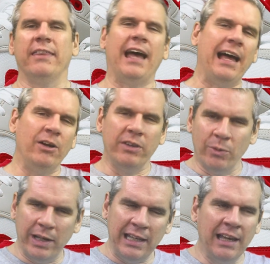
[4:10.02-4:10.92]
that out of the
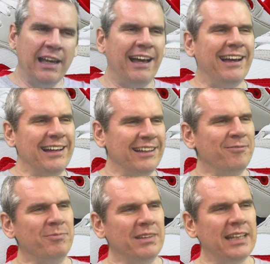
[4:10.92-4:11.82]
way,
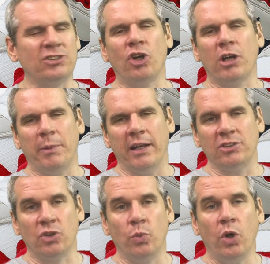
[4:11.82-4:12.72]
let's talk about it.
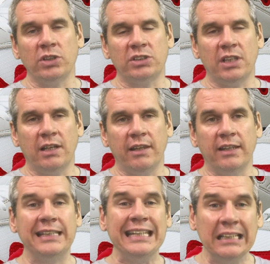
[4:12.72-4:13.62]
So what's the
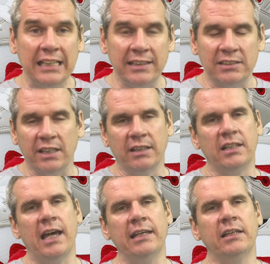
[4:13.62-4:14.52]
deal is that the
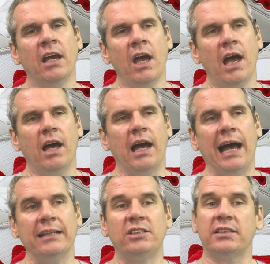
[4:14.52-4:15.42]
Nike
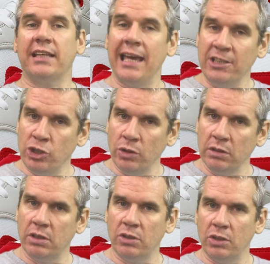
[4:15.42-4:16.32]
had scheduled
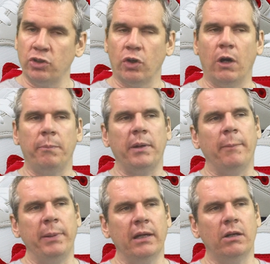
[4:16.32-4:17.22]
to drop a
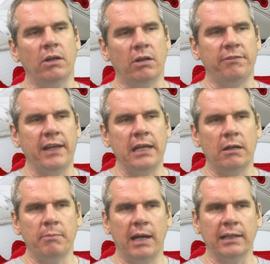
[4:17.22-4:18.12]
pair of Air
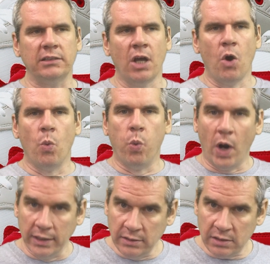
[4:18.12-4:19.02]
Max
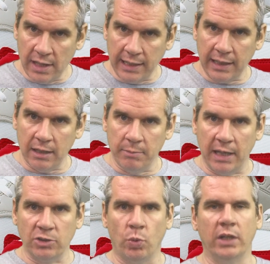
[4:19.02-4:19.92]
1s, Nike Air
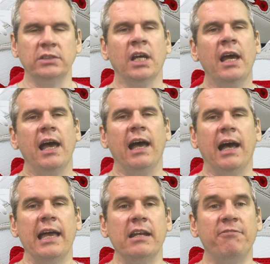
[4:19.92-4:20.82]
Max 1s,
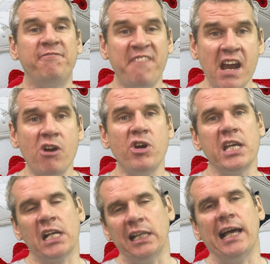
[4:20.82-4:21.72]
in a very
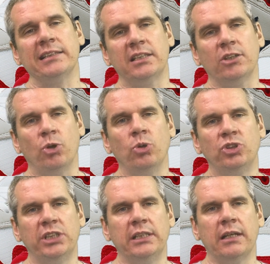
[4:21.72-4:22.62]
classic
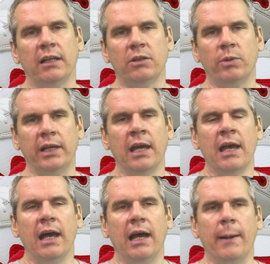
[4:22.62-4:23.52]
OG colorway,
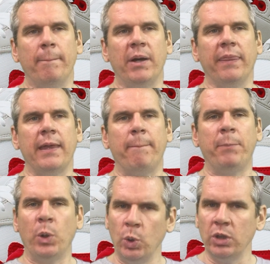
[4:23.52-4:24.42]
but they
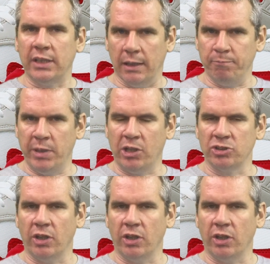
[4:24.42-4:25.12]
pulled it because